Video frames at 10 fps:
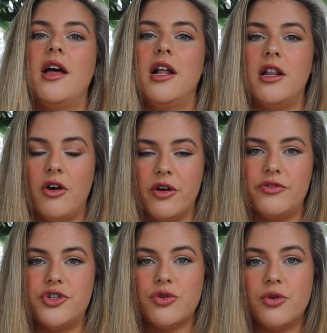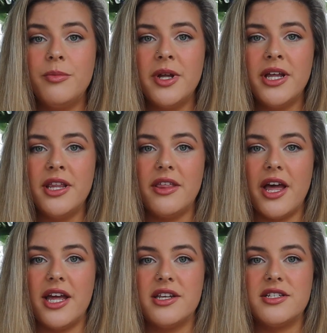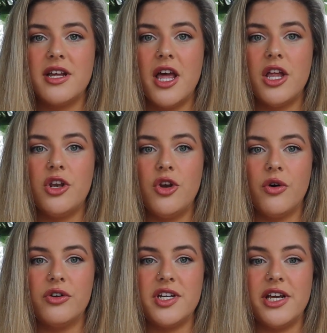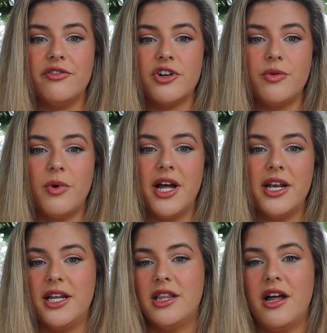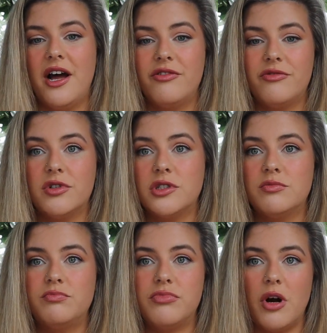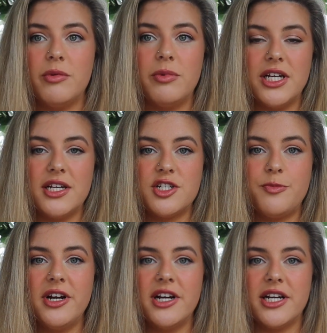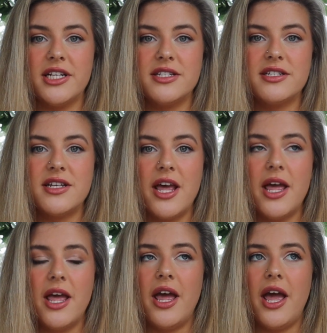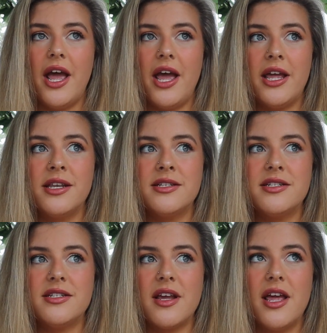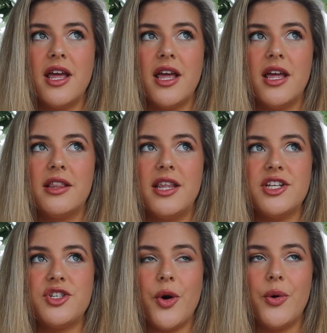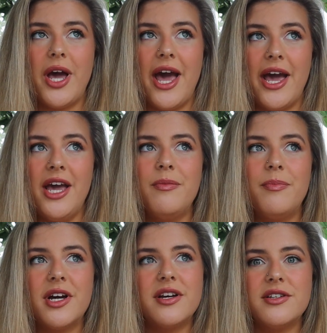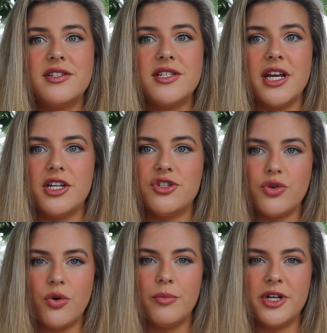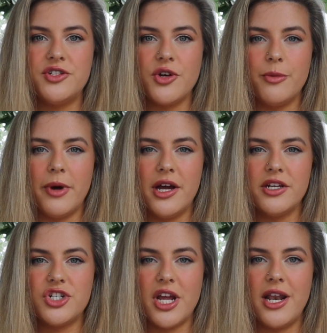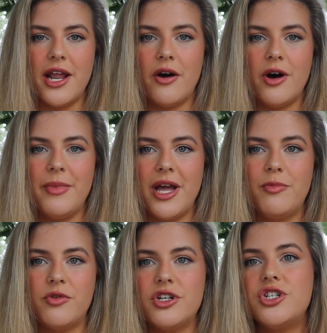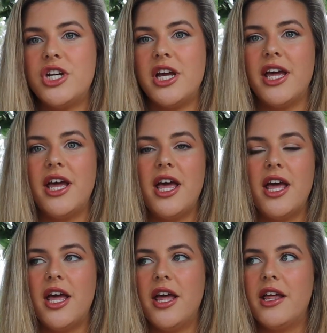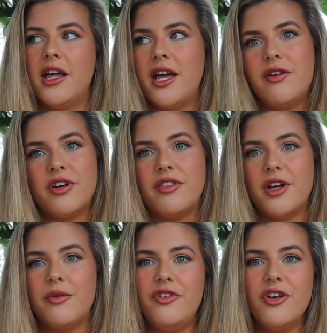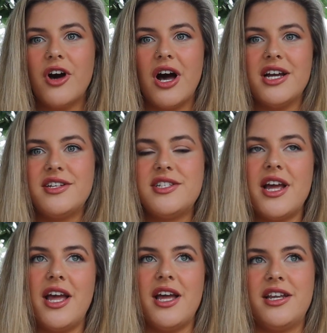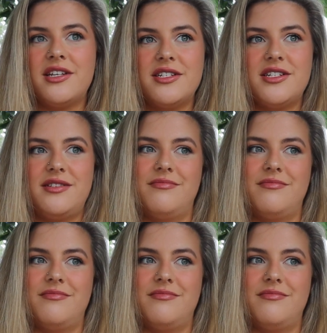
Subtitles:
a lot of trauma that not everyone in life will probably experience, and that's okay because it has taught me so much, and now I'm able to share everything with you guys. And